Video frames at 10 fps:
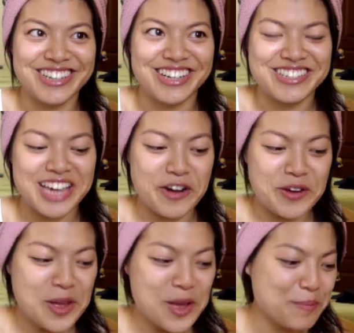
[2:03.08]
is kind of
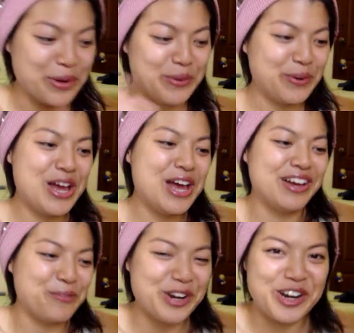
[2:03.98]
scary. But
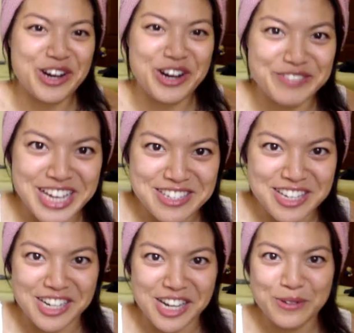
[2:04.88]
1.5 days
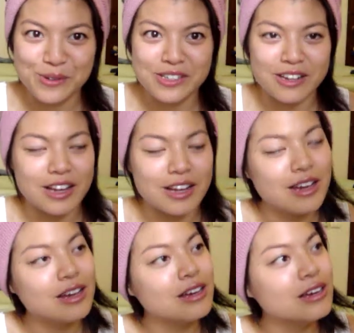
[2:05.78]
in, I was also like
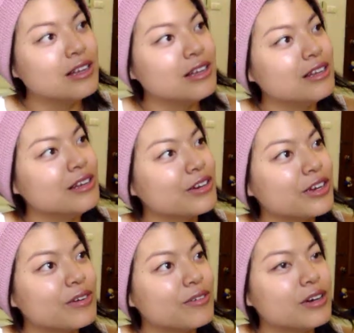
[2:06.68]

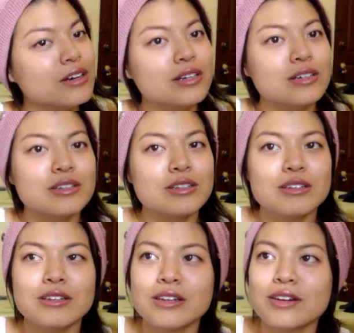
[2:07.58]
looking
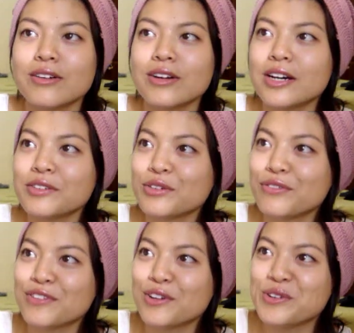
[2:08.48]
around, sort
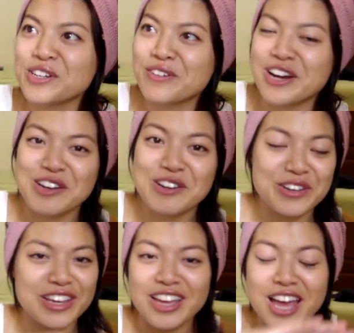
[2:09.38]
of floating around,
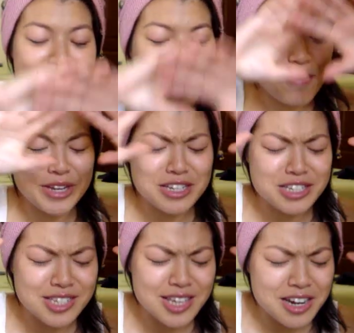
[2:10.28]
looking. I mean,
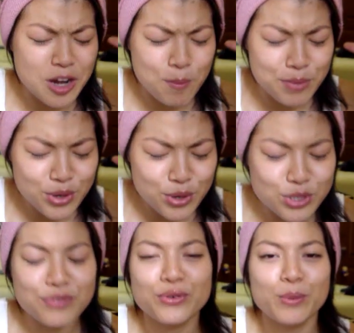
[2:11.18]
it's set in a
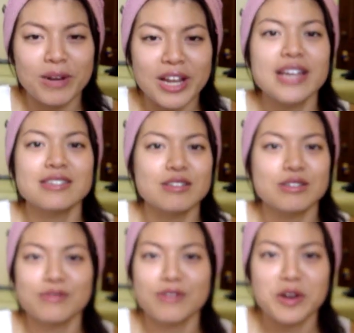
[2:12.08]
beautiful place. You're
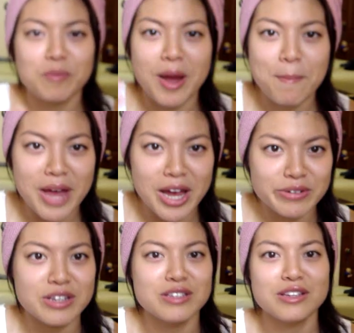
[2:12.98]
surrounded by
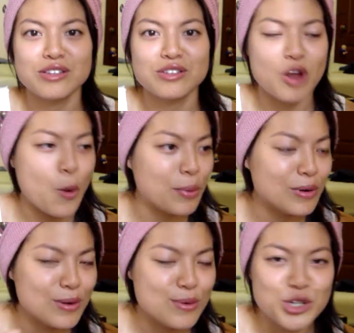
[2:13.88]
mountains, there's no
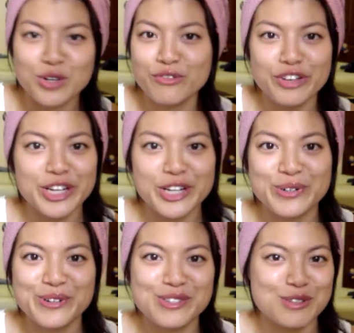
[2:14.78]
pollution
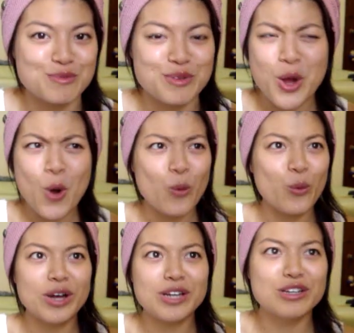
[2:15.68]
vehicles, there's
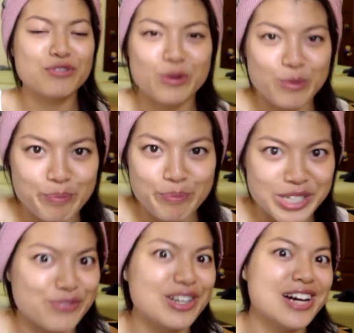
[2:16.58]
wonderful
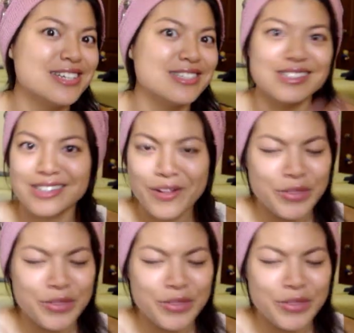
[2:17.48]
butterflies, and